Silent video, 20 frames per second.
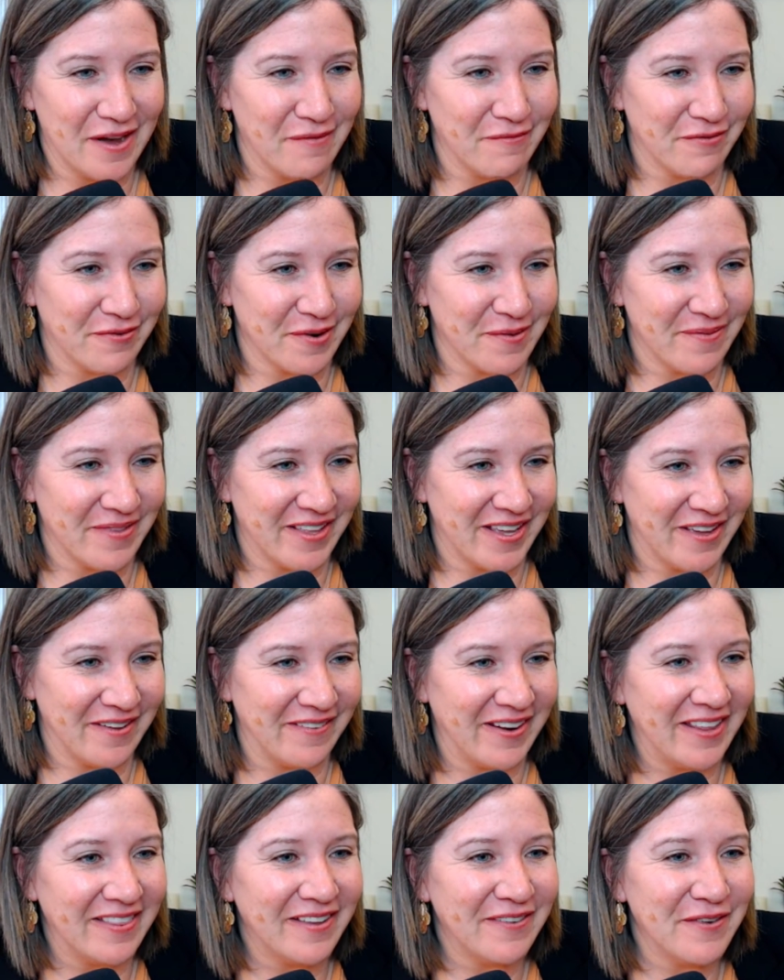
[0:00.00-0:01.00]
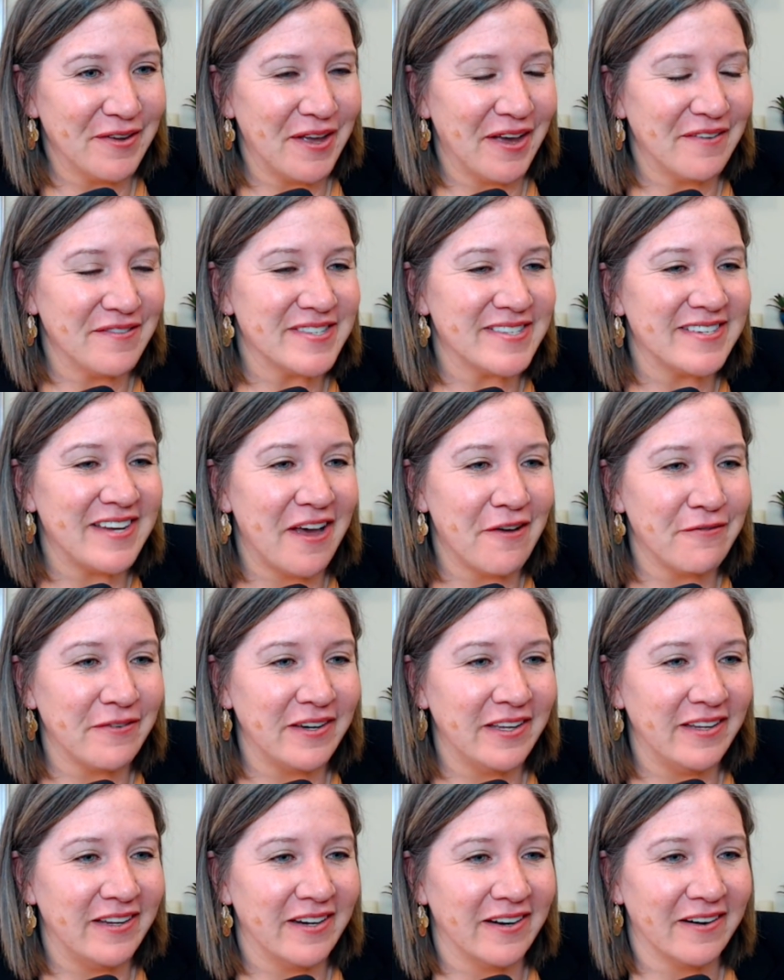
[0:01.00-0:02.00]
from then. And then we have
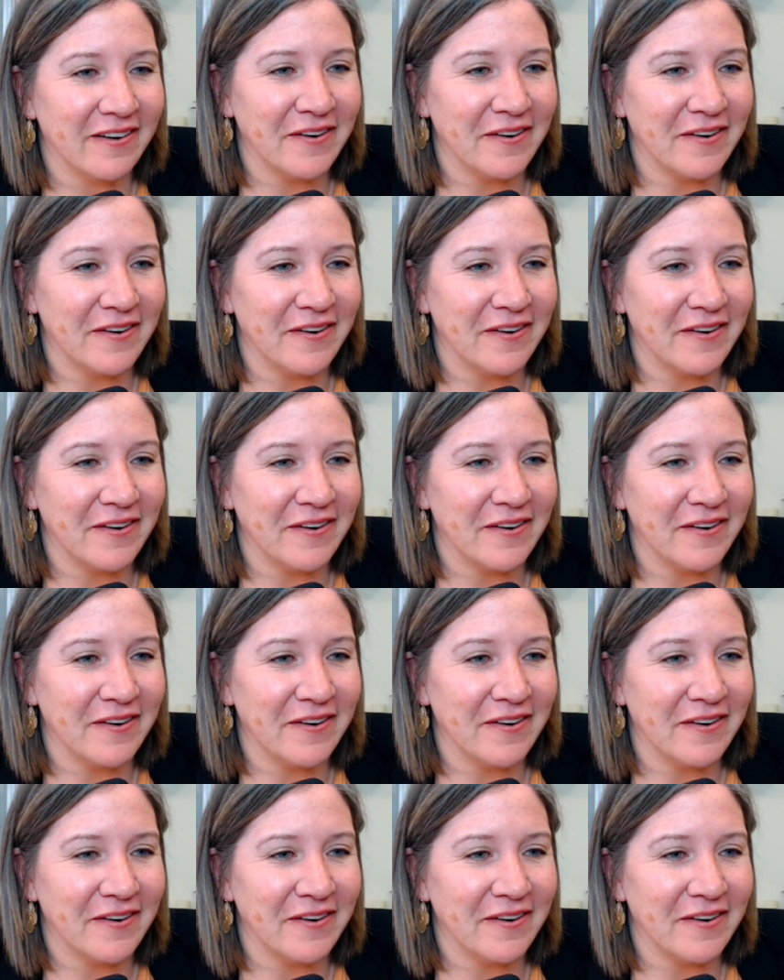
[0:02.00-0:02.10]
Stephanie here.